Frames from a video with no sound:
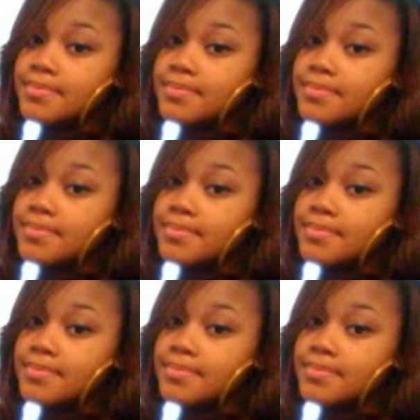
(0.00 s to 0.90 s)

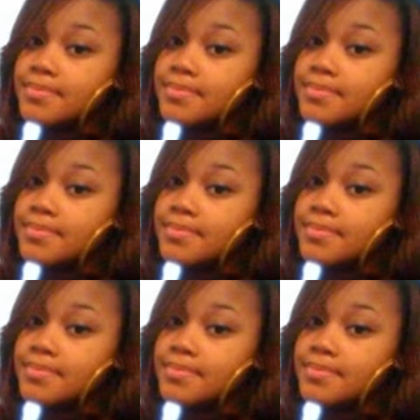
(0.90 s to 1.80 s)

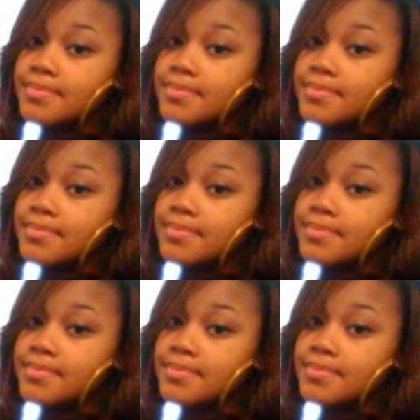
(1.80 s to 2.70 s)

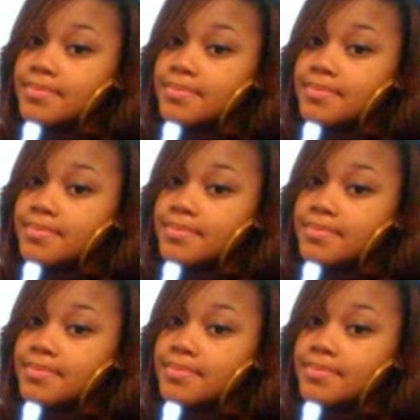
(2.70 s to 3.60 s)

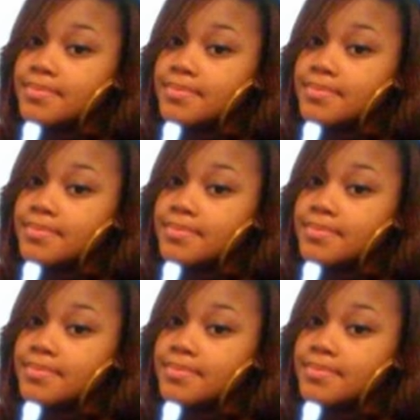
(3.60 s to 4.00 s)
The person shown says nothing.